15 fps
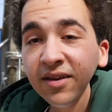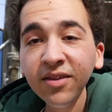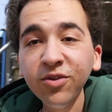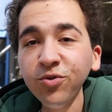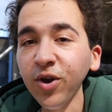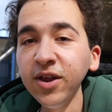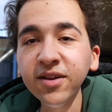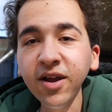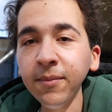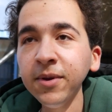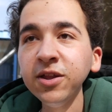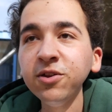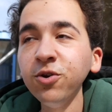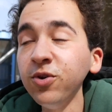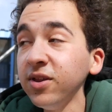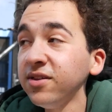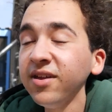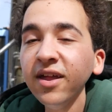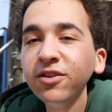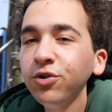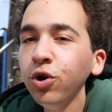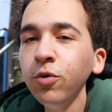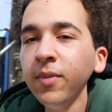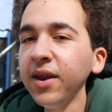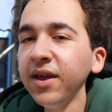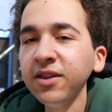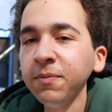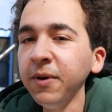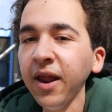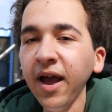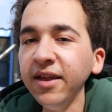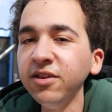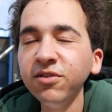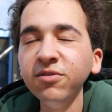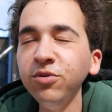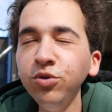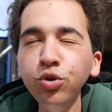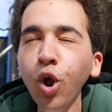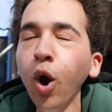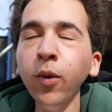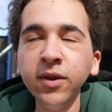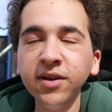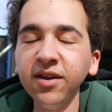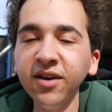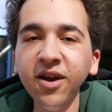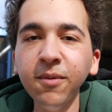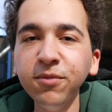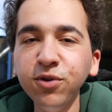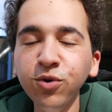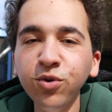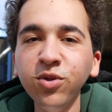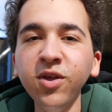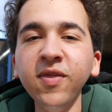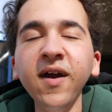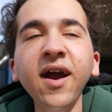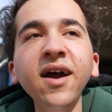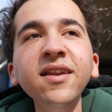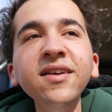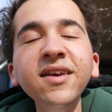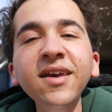The train's coming soon. It says 2 minutes, but I know it's gonna come sooner than that.